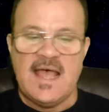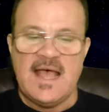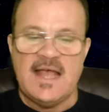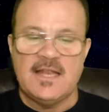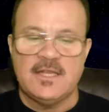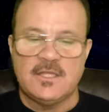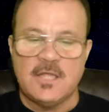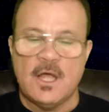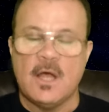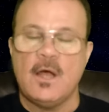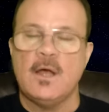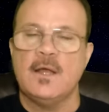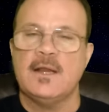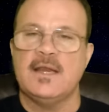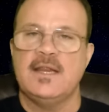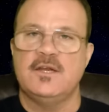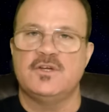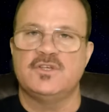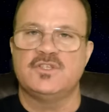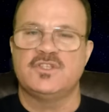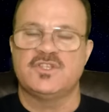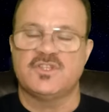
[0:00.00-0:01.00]
and taught
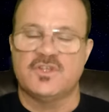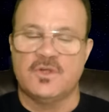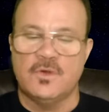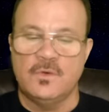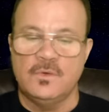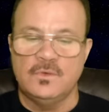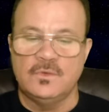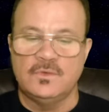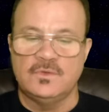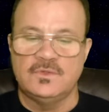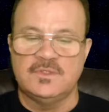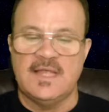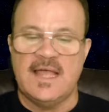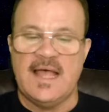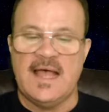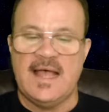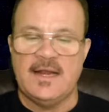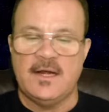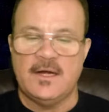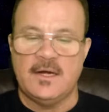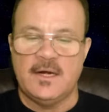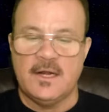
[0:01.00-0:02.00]
in our schools
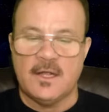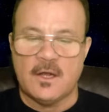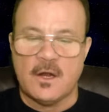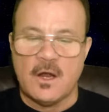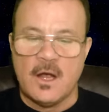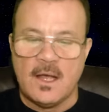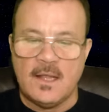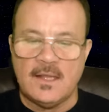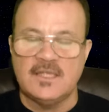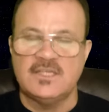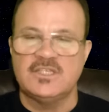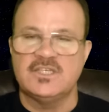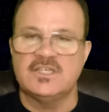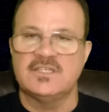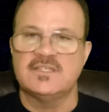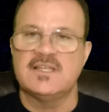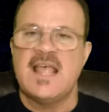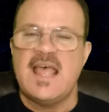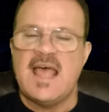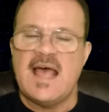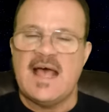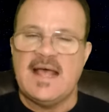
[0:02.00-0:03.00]
and in our
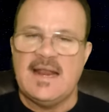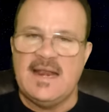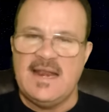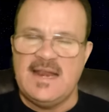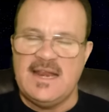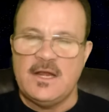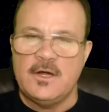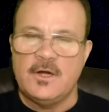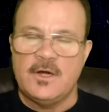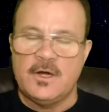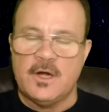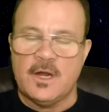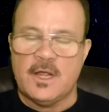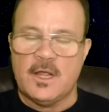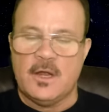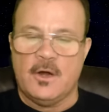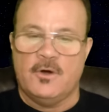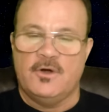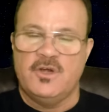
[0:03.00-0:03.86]
colleges and in our,